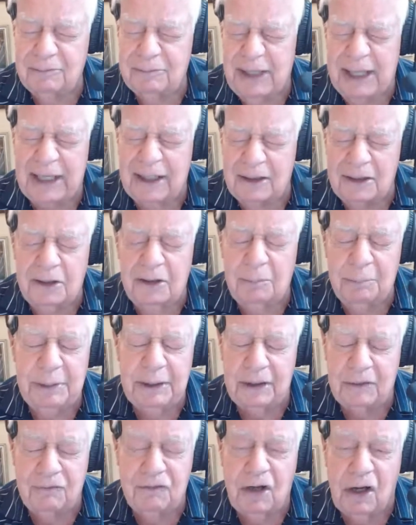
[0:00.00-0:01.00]
like a little
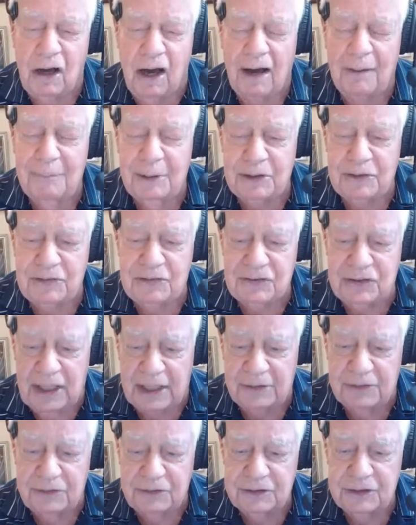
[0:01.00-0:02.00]
bit of common
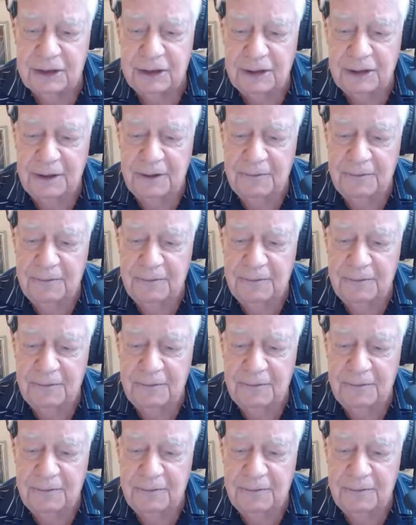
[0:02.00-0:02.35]
sense,